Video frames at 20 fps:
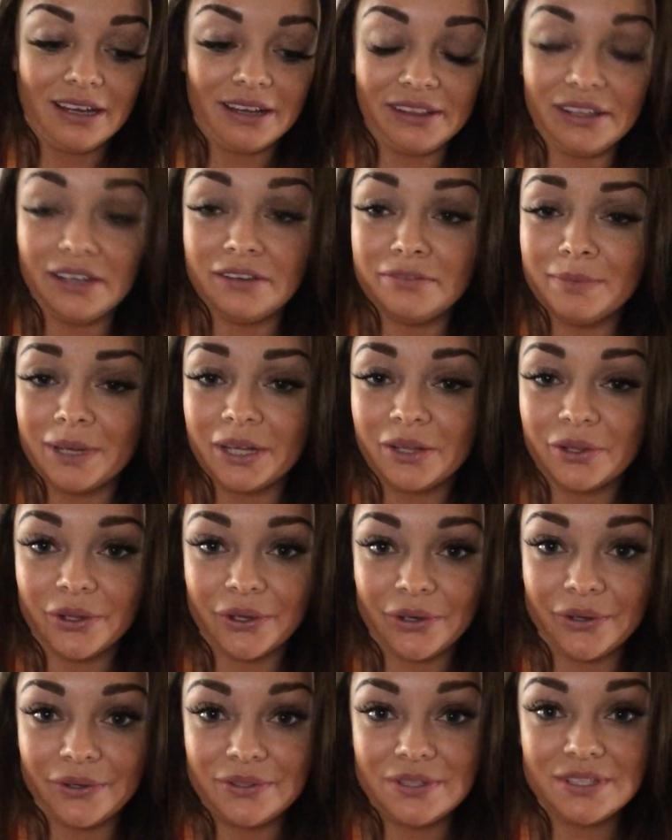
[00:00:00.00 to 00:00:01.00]
I love my
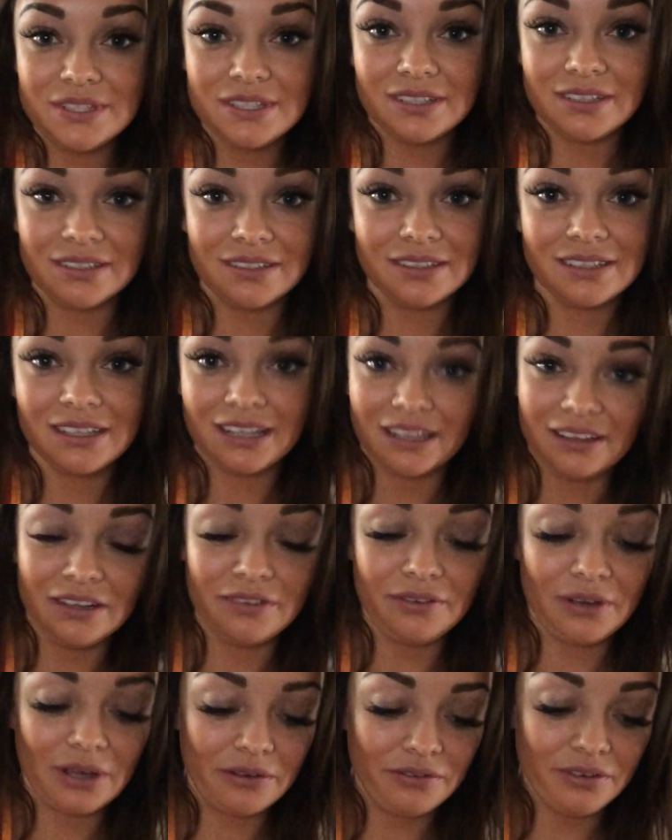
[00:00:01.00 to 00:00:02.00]
clothes. I
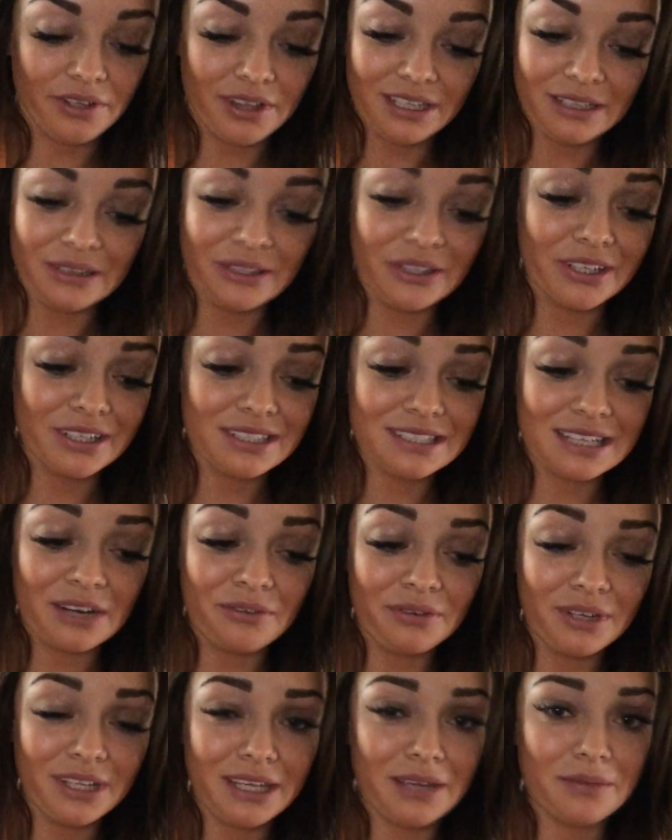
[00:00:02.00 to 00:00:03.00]
love how everything looks. I
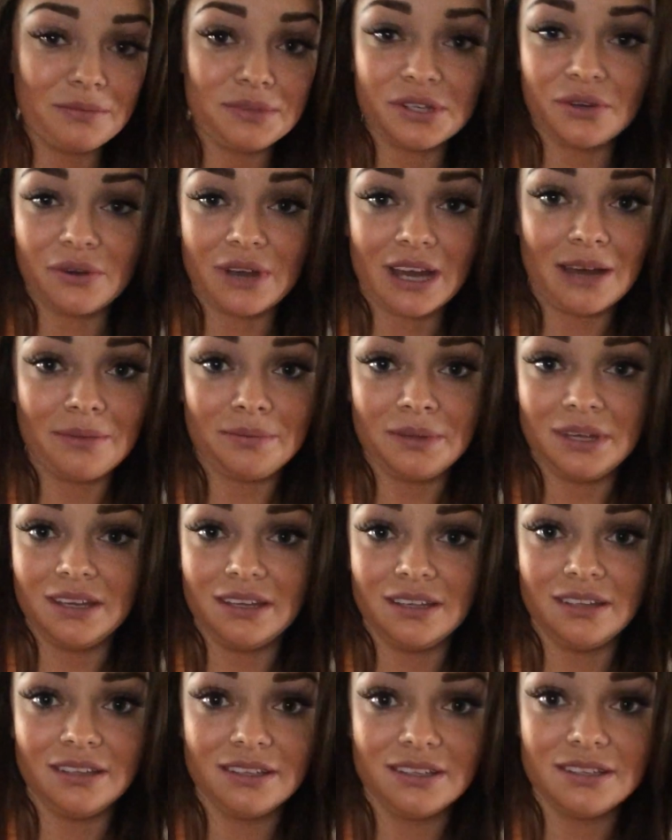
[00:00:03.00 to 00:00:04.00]
really am so
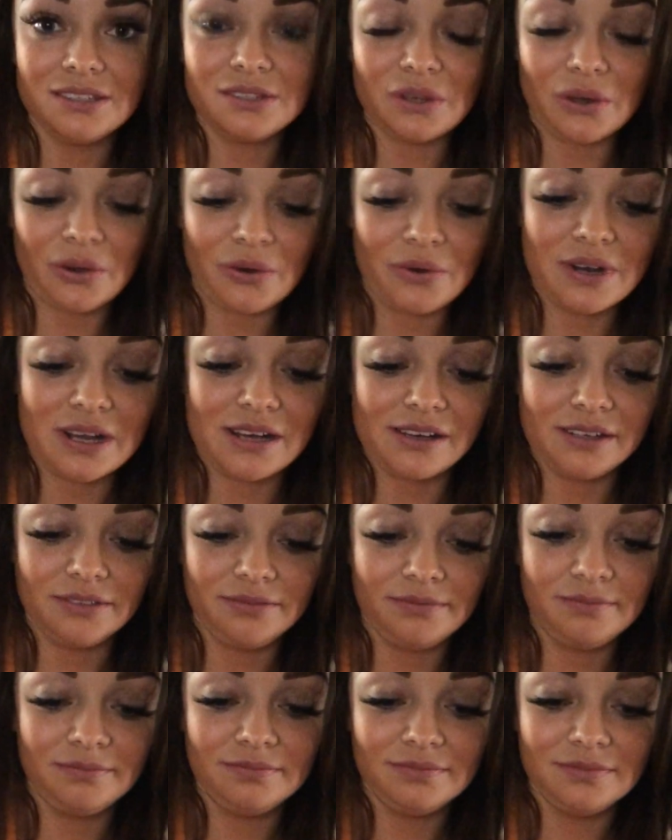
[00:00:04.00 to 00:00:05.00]
happy. So
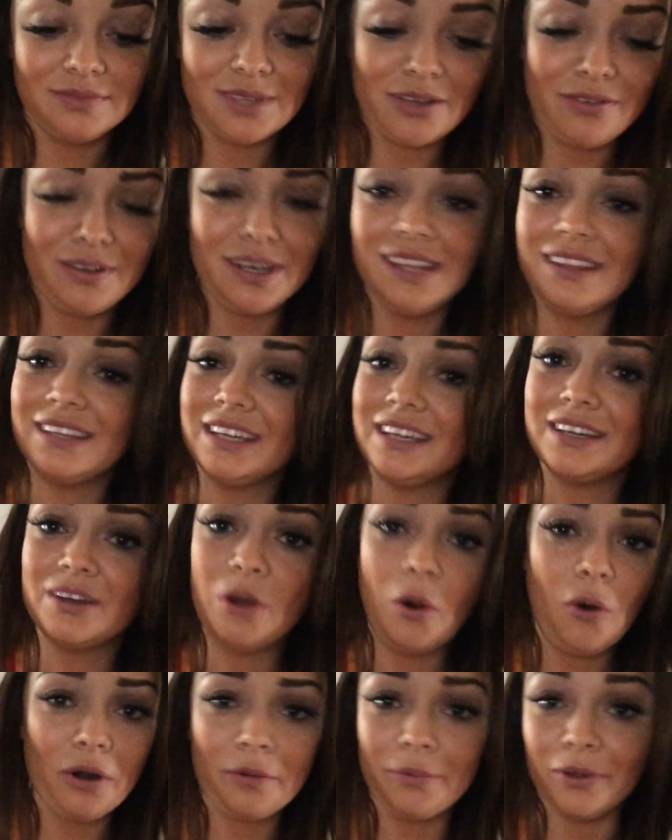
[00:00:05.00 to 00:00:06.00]
if anything
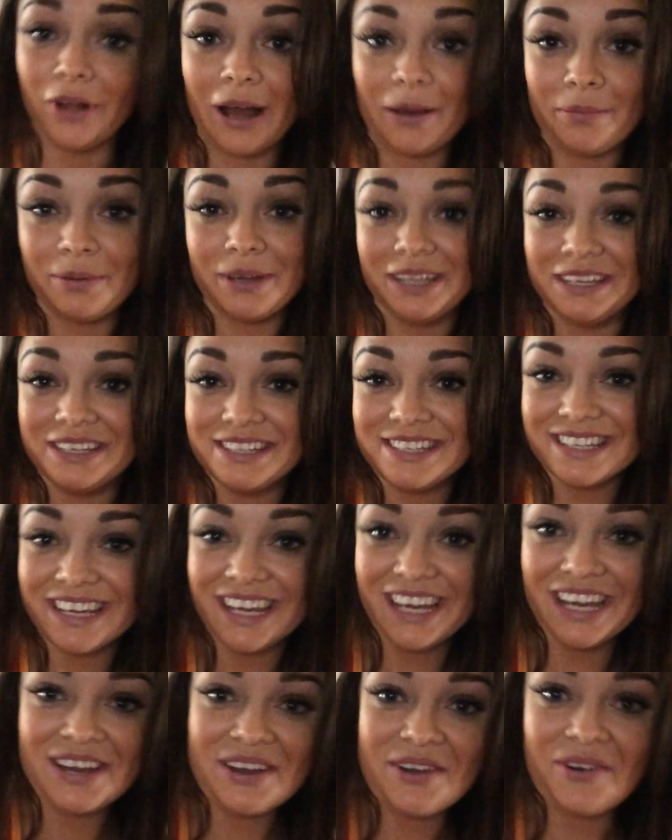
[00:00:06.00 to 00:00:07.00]
horrible happens
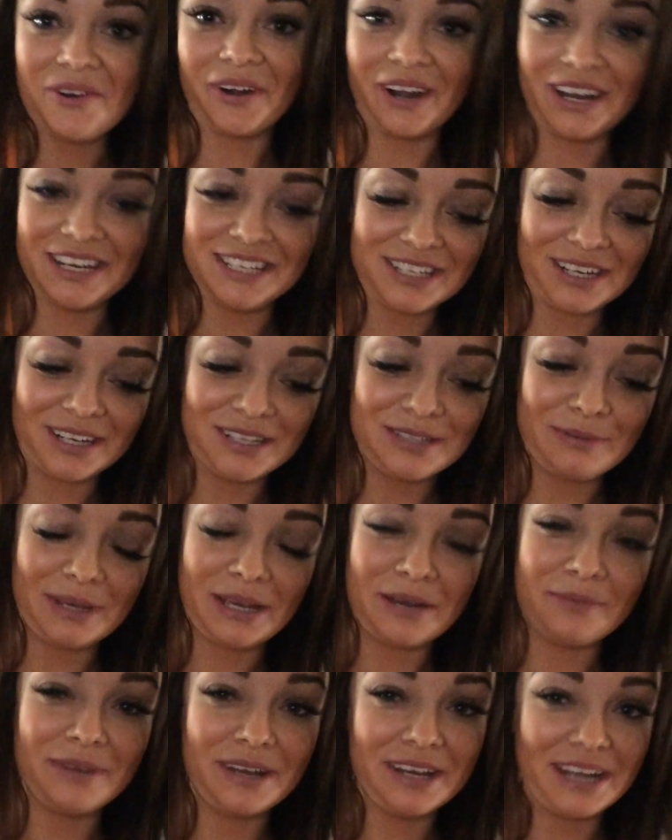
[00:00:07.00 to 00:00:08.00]
or I start to
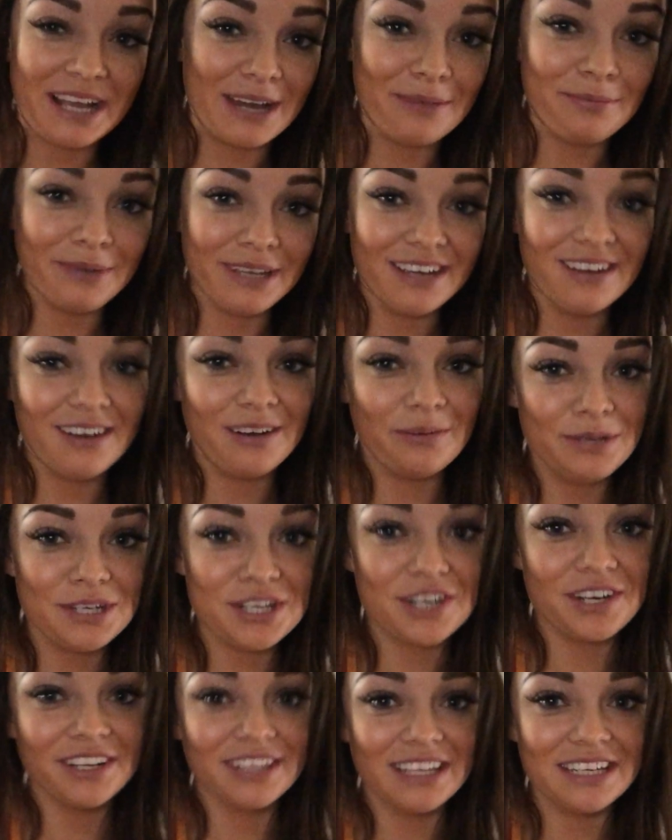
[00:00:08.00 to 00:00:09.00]
become unhappy, I'll be
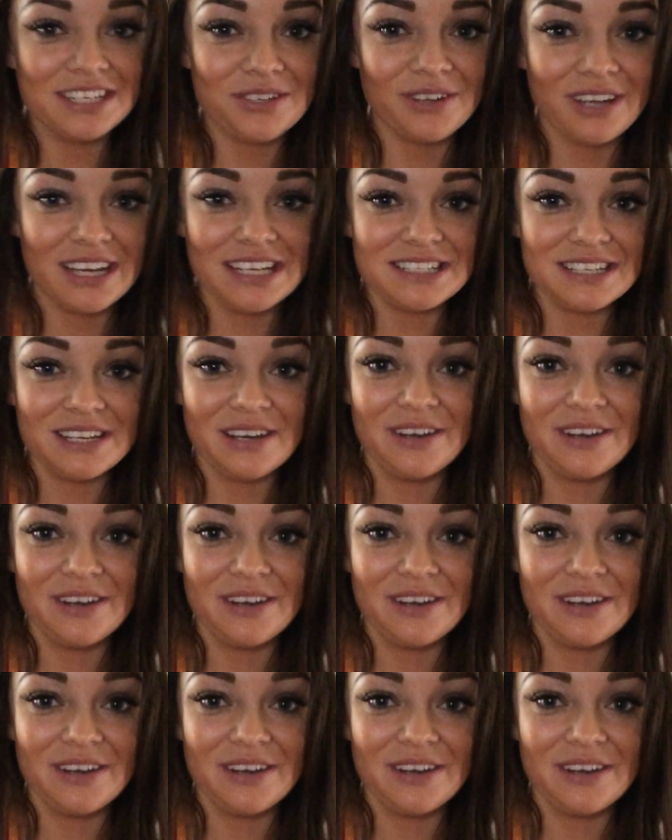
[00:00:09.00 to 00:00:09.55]
sure to let you guys